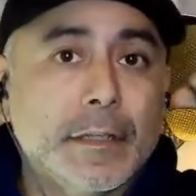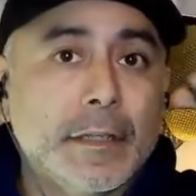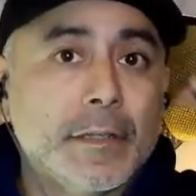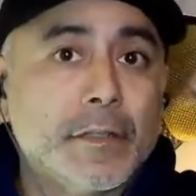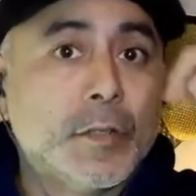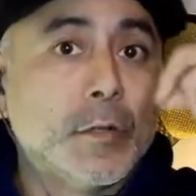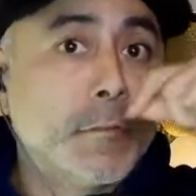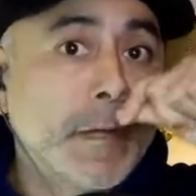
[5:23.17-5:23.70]

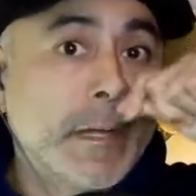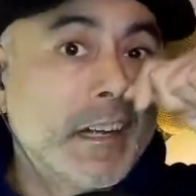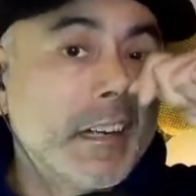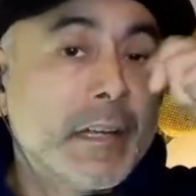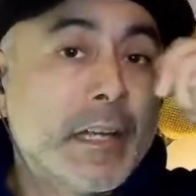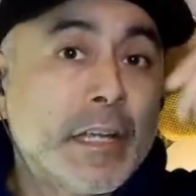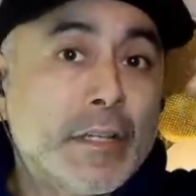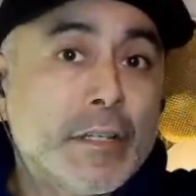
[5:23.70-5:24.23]
to
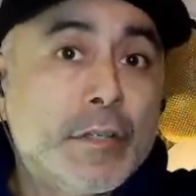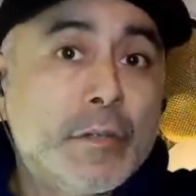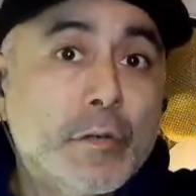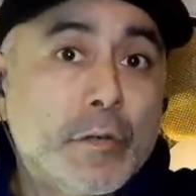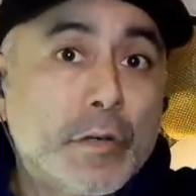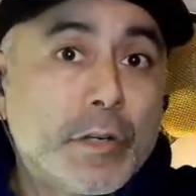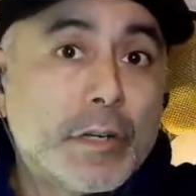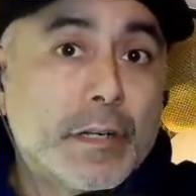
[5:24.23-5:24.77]
where
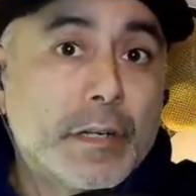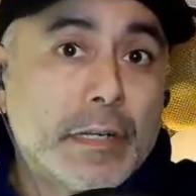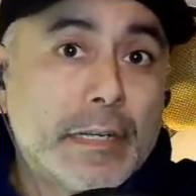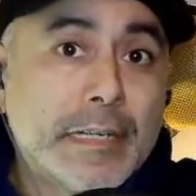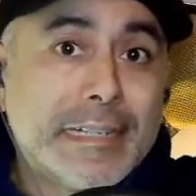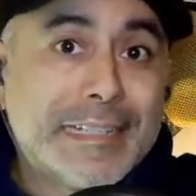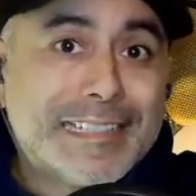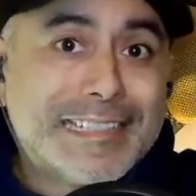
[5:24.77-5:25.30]
your
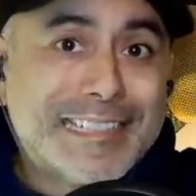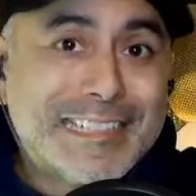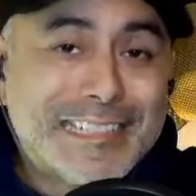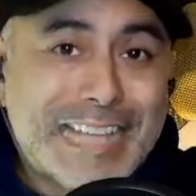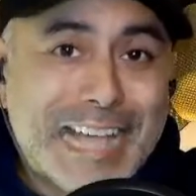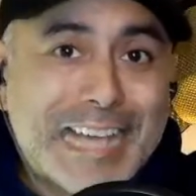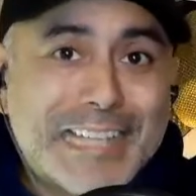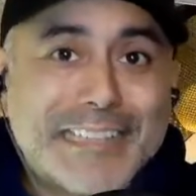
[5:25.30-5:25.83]

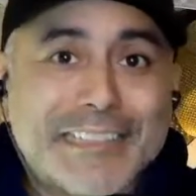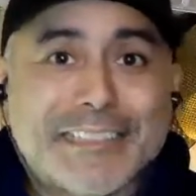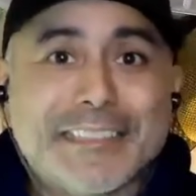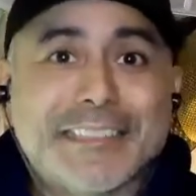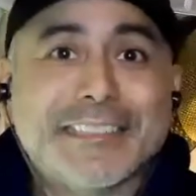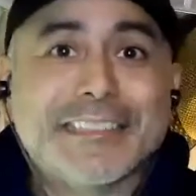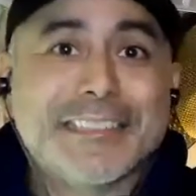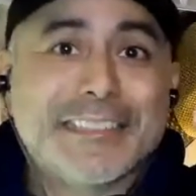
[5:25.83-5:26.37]

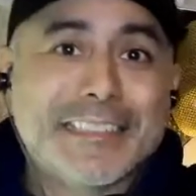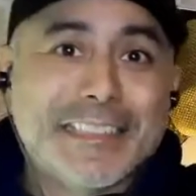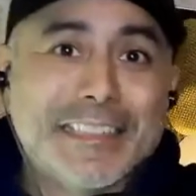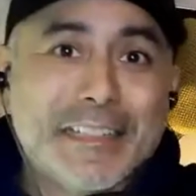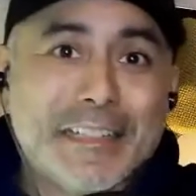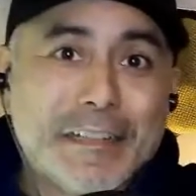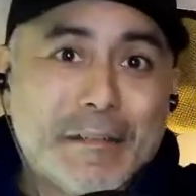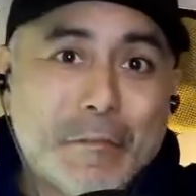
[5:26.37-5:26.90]
status,
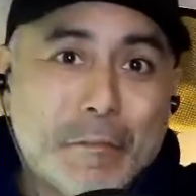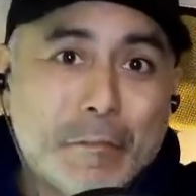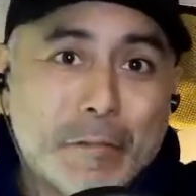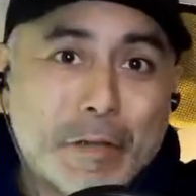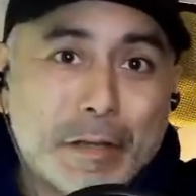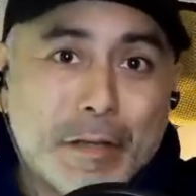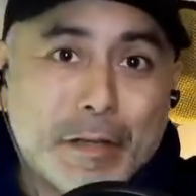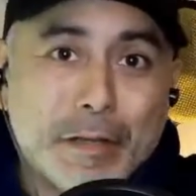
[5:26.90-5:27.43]

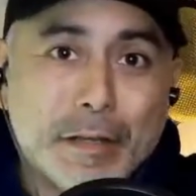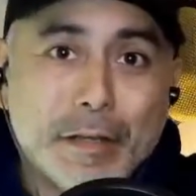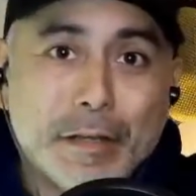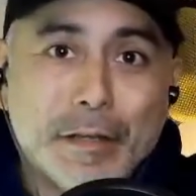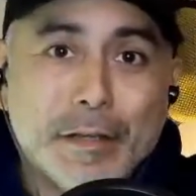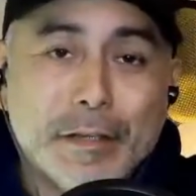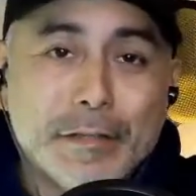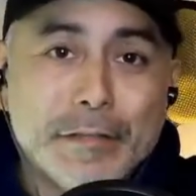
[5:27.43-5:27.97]

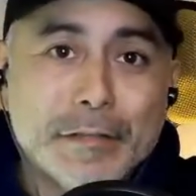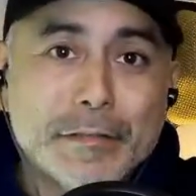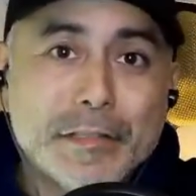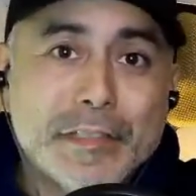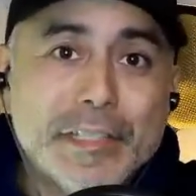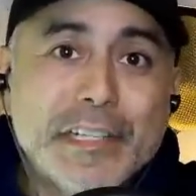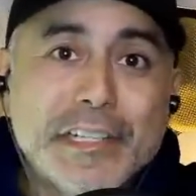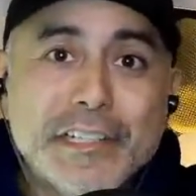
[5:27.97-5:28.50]
your
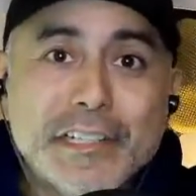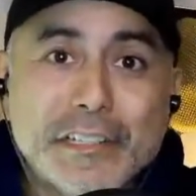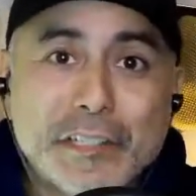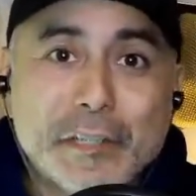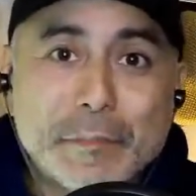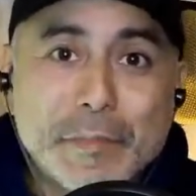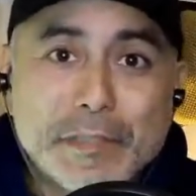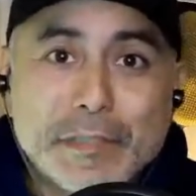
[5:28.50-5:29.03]

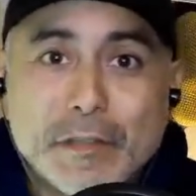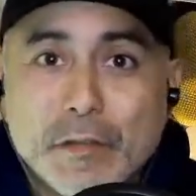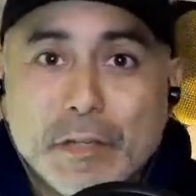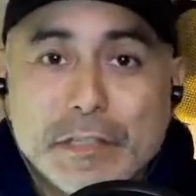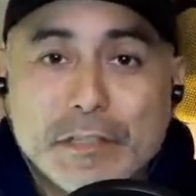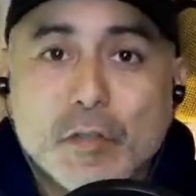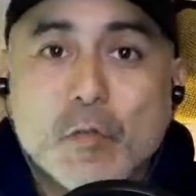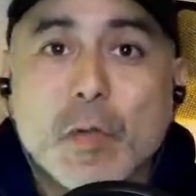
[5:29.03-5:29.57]
citizenship
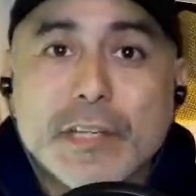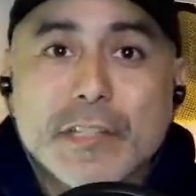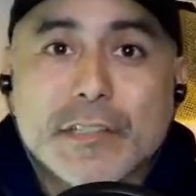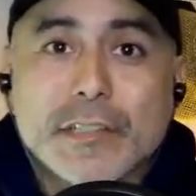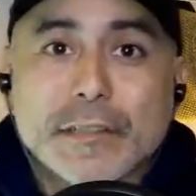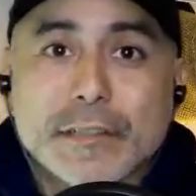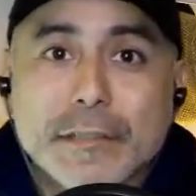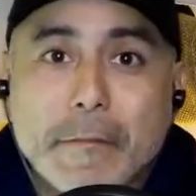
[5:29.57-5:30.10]
is
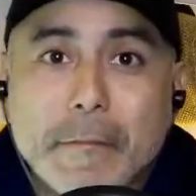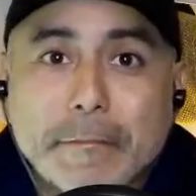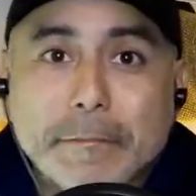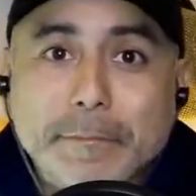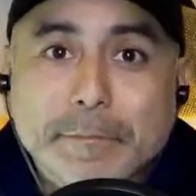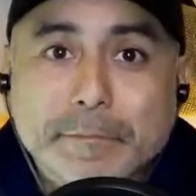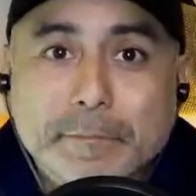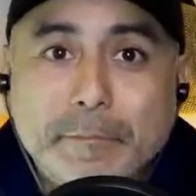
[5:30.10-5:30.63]
questioned.
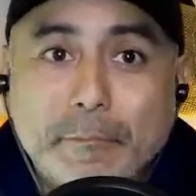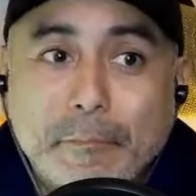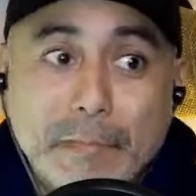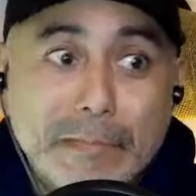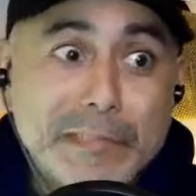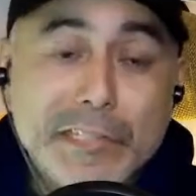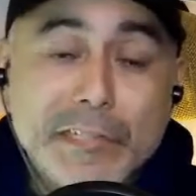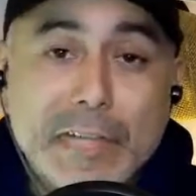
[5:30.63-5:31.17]

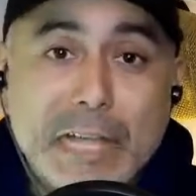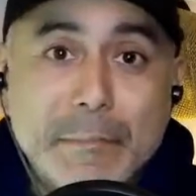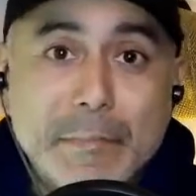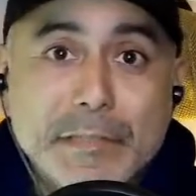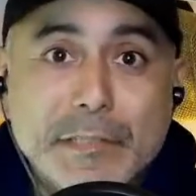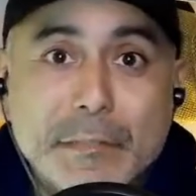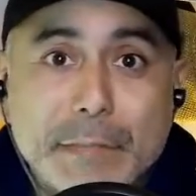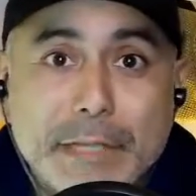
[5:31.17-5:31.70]
It still
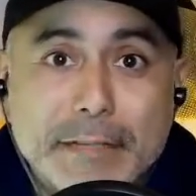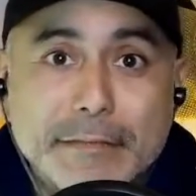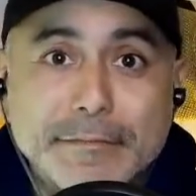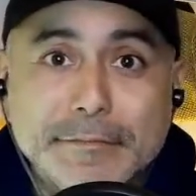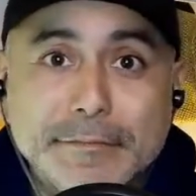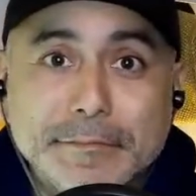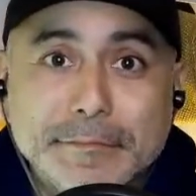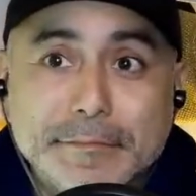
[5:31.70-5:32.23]
happens to me.
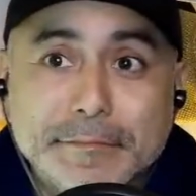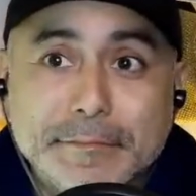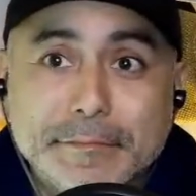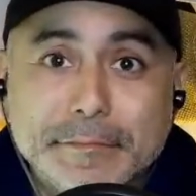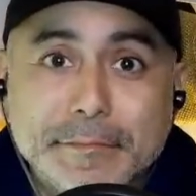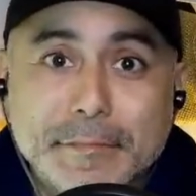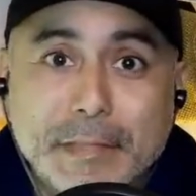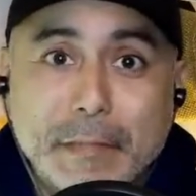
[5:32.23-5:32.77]

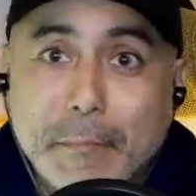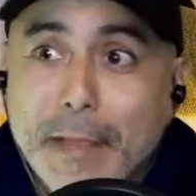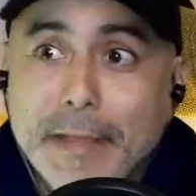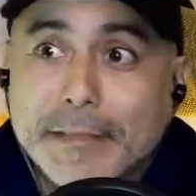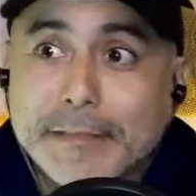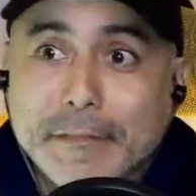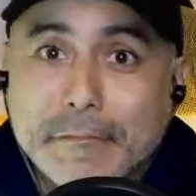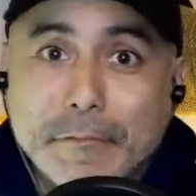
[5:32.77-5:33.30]
I'm
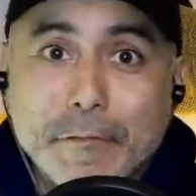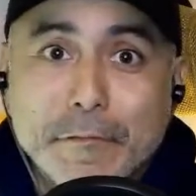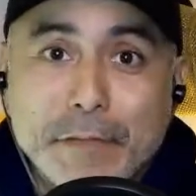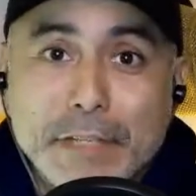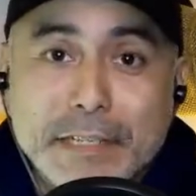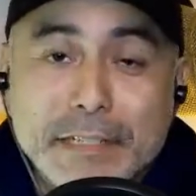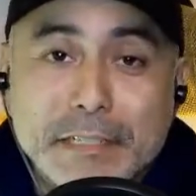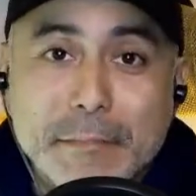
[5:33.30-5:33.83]
like, I'm from
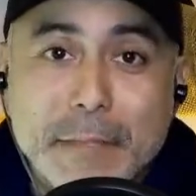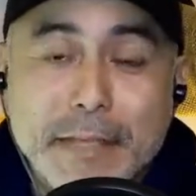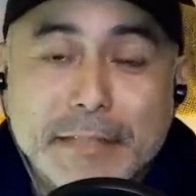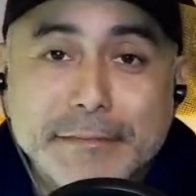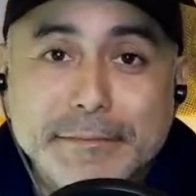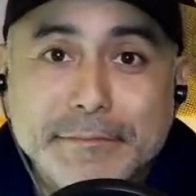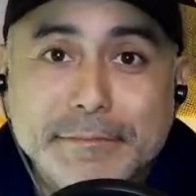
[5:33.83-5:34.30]
Phoenix, man.